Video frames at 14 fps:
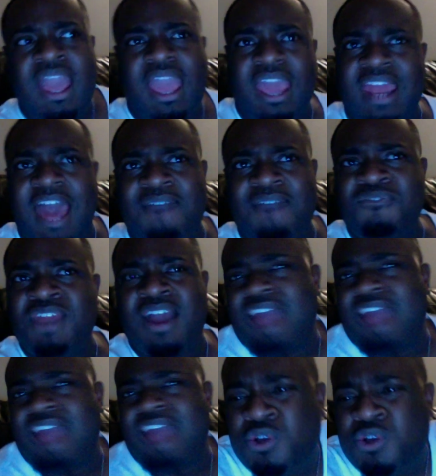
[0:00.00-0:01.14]
And I've
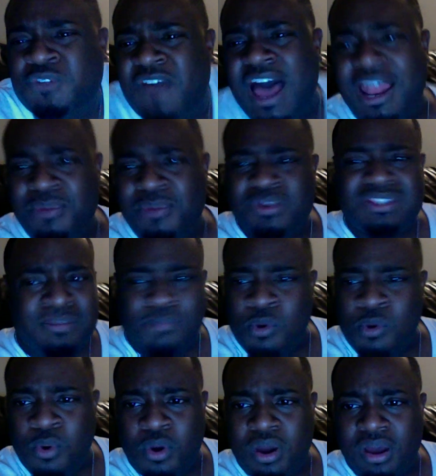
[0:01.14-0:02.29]
I, who's following
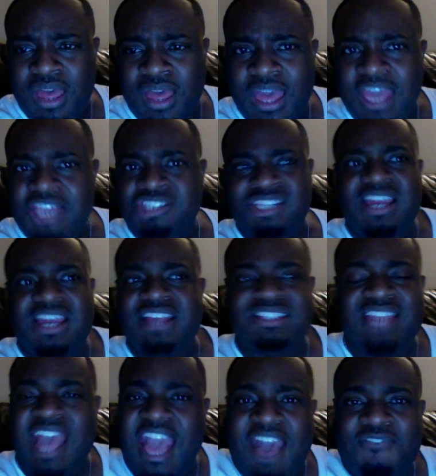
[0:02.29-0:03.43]
Sommore? She doesn't
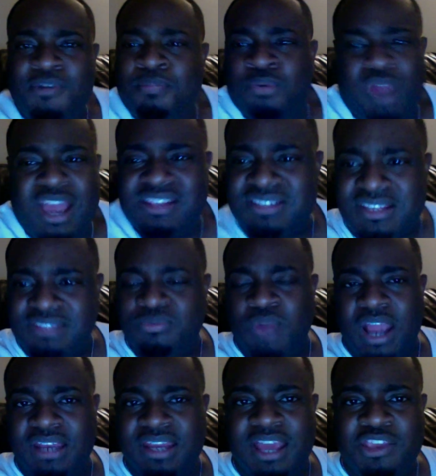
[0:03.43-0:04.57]
have a presence
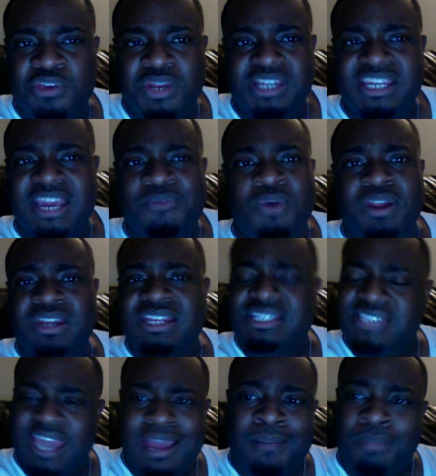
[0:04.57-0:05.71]
right now. You need to get one of these
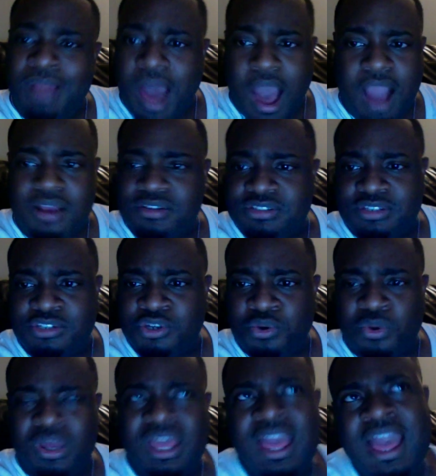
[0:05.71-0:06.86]
damn bloggers to
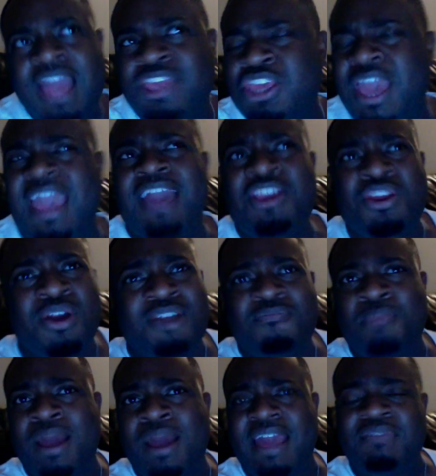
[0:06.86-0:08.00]
do it. Yeah, you don't even
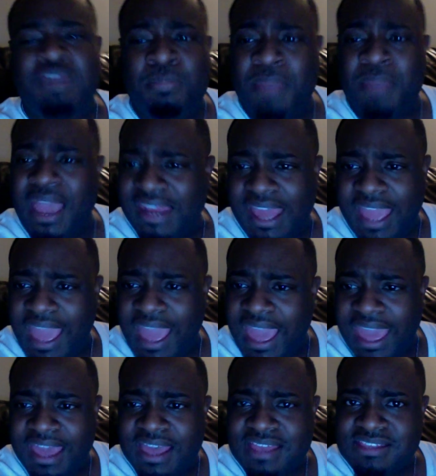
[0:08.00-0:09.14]
probably have to pay
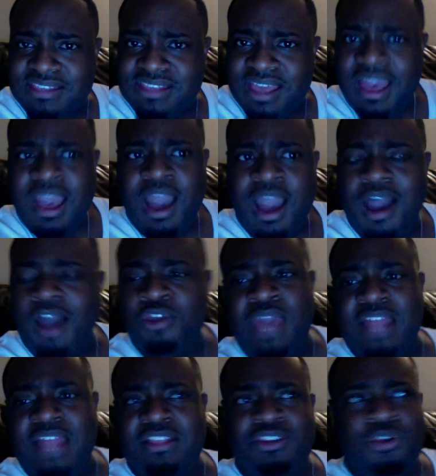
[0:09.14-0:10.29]
their ass. All you
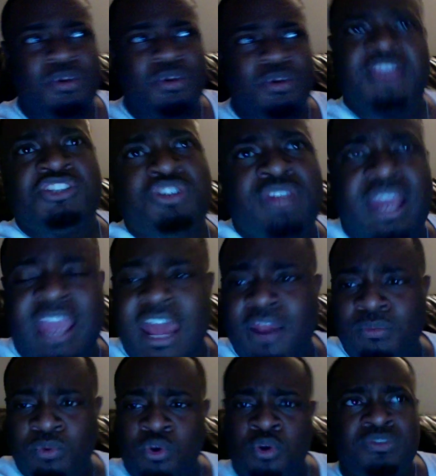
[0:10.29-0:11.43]
got to do is make sure they got a
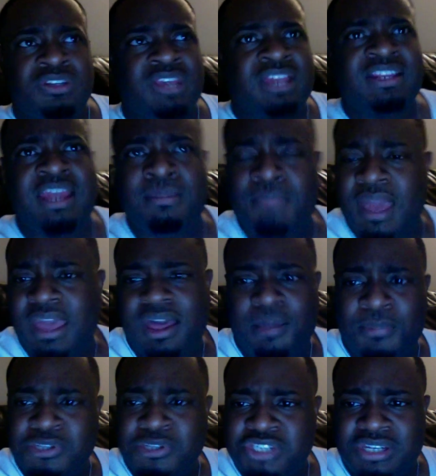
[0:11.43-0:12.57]
room to get their
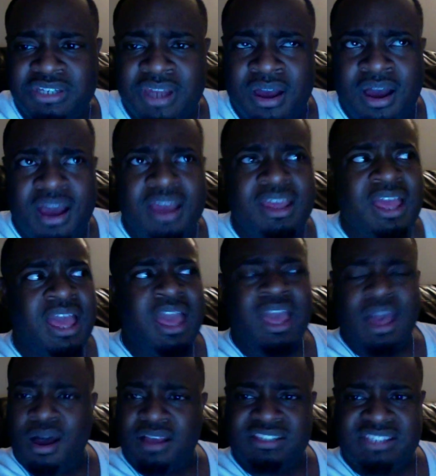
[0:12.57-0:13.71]
makeup and shit done
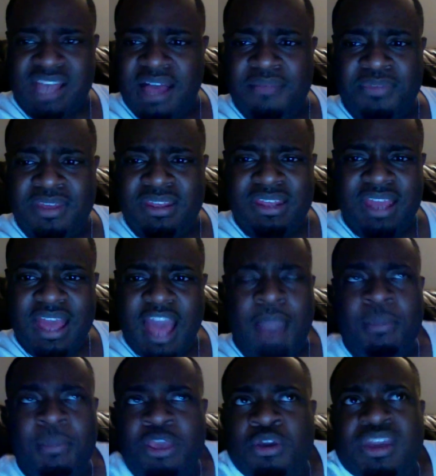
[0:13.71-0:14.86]
or something.
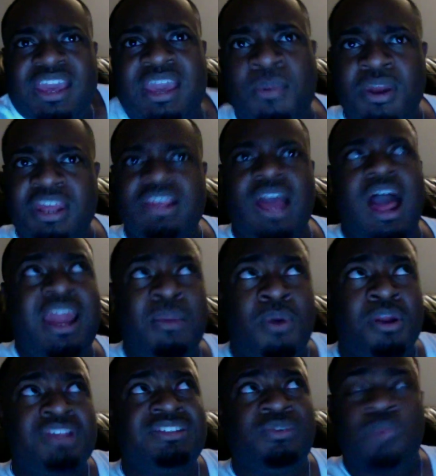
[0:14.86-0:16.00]
I mean, you can get what he, all they
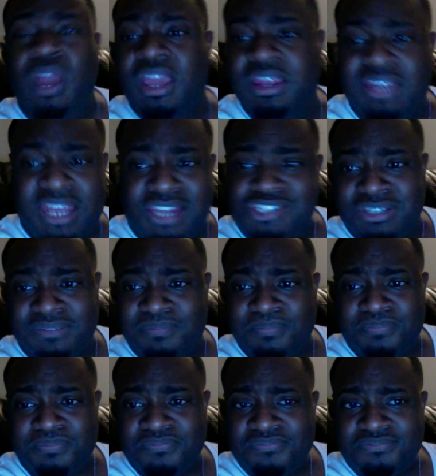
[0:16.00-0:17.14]
want is the recognition.
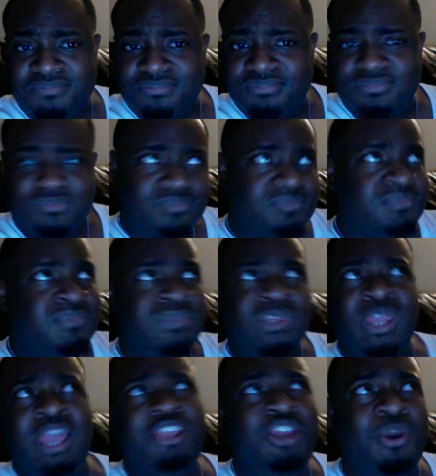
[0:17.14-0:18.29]

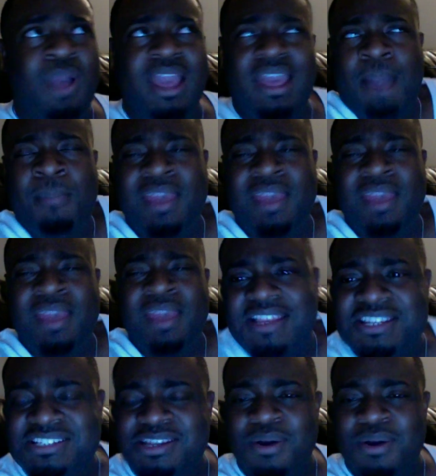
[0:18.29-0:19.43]
And you ain't, I mean, I
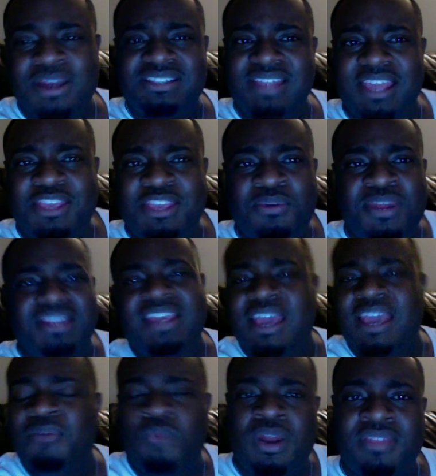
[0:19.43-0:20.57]
just don't understand. You need to
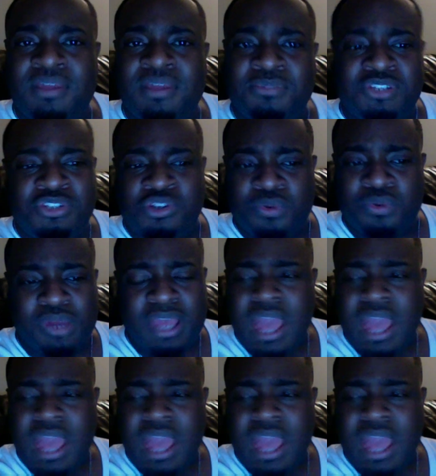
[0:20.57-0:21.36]
get one of them to do it.